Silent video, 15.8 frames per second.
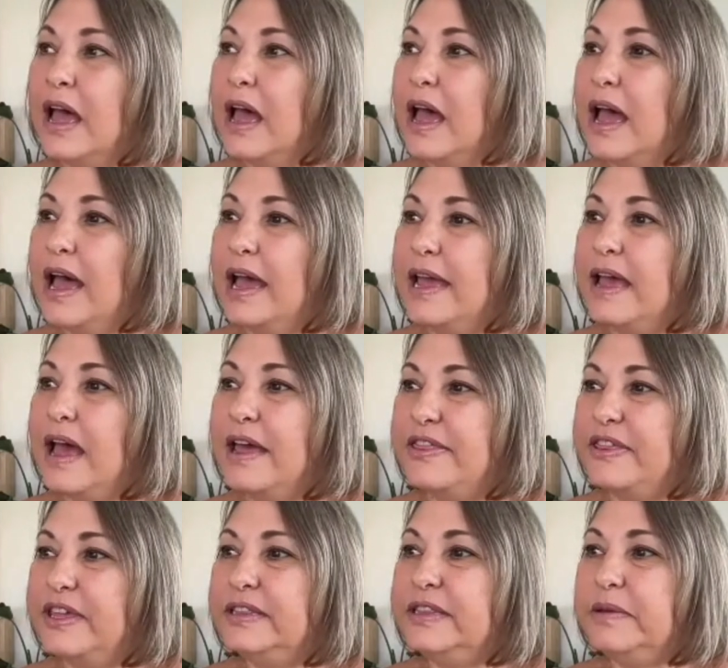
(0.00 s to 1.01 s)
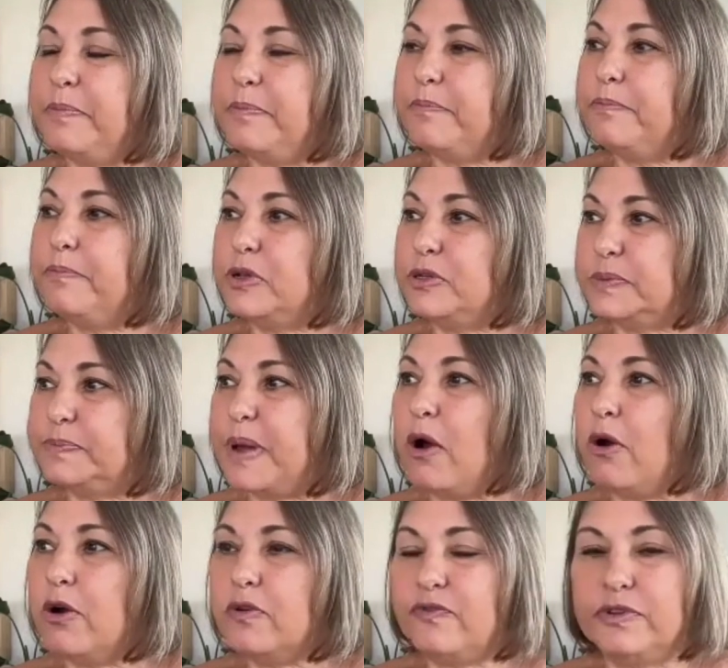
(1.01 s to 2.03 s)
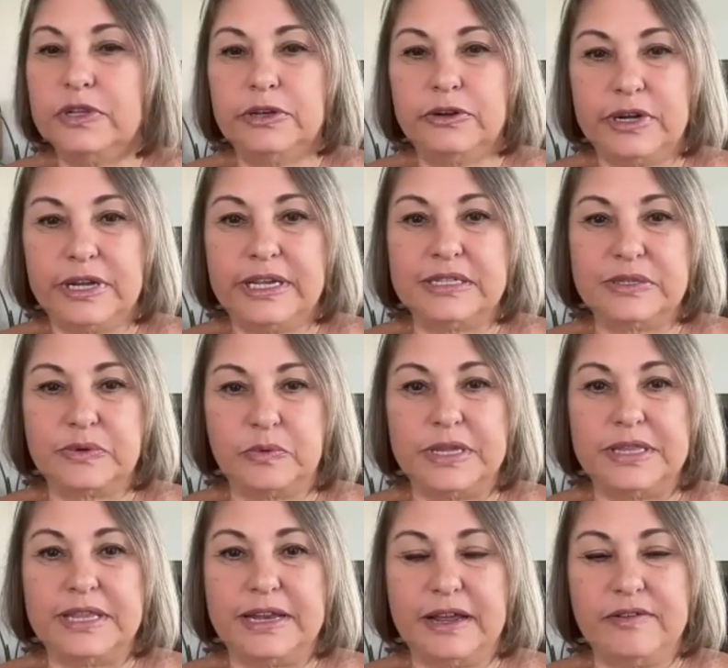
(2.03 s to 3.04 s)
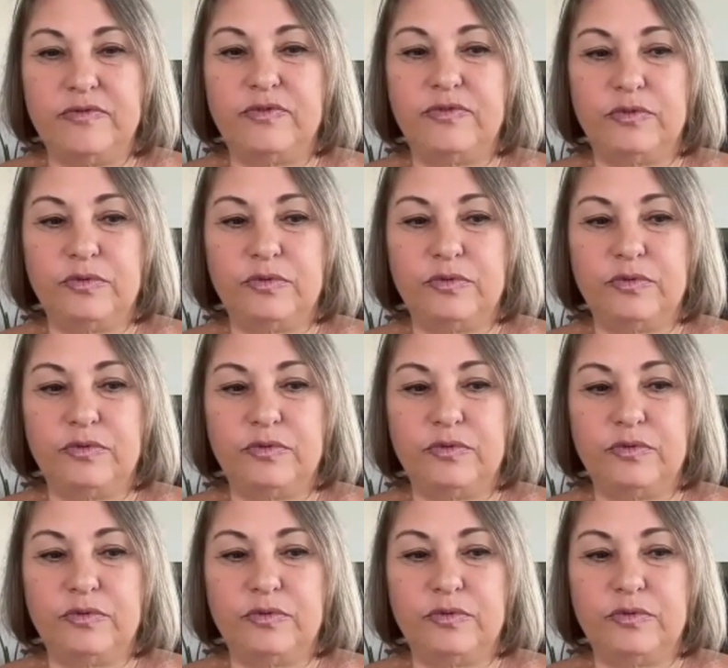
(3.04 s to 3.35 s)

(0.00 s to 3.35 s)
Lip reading: I think the most powerful learning is one that I've